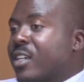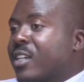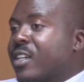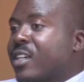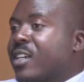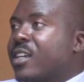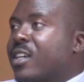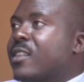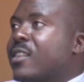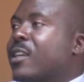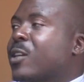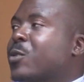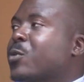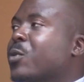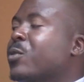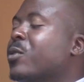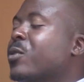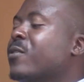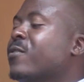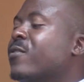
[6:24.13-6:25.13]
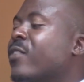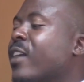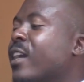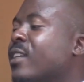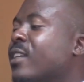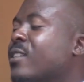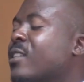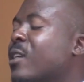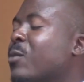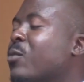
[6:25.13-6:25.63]
that when we find
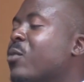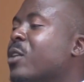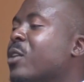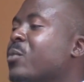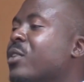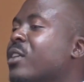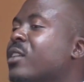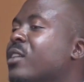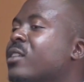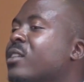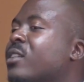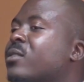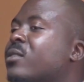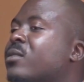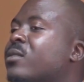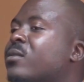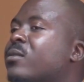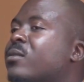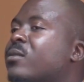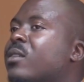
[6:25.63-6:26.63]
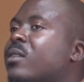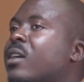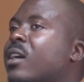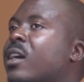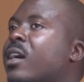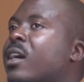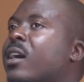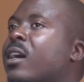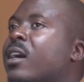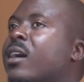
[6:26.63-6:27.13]
someone, be it an
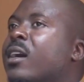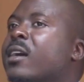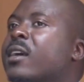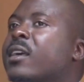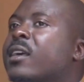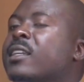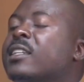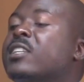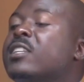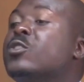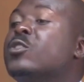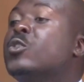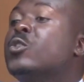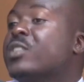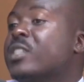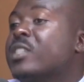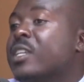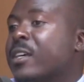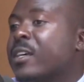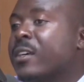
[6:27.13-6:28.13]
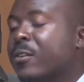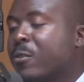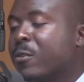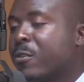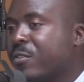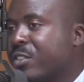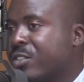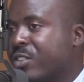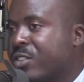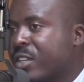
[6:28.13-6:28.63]
user of the drugs,
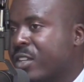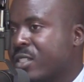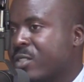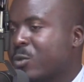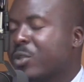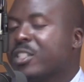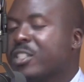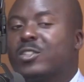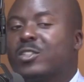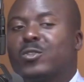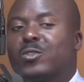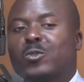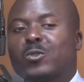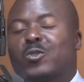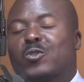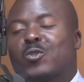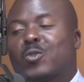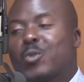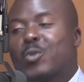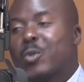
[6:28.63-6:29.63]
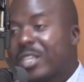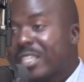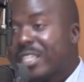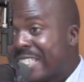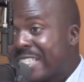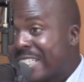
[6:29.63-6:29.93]
we need to squeeze that person